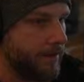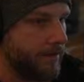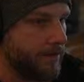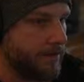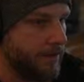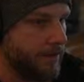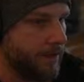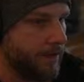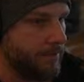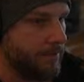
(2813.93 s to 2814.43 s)
you
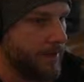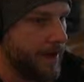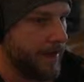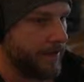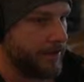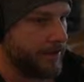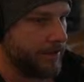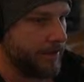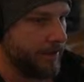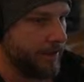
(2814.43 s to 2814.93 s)
can
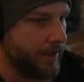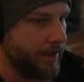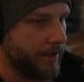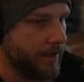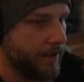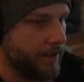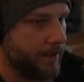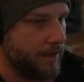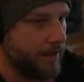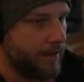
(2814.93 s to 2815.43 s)
imagine like
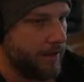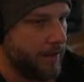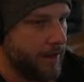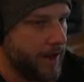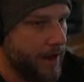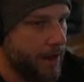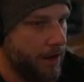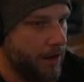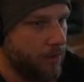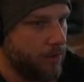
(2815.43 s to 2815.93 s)

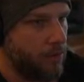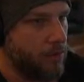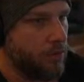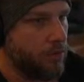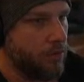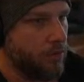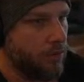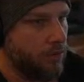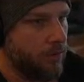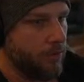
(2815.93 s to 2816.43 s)
how
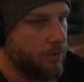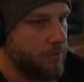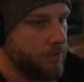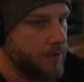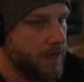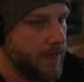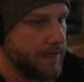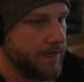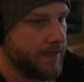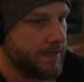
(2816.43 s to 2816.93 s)
cool it would
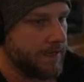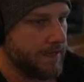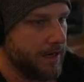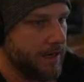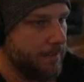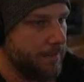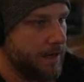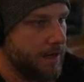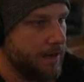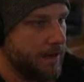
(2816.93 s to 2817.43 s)
be to sit
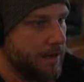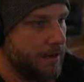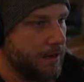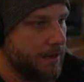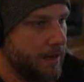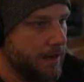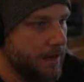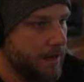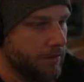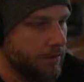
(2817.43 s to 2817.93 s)
up here
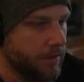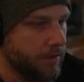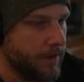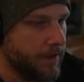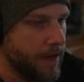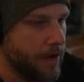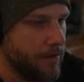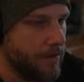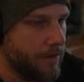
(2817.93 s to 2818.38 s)
and look out.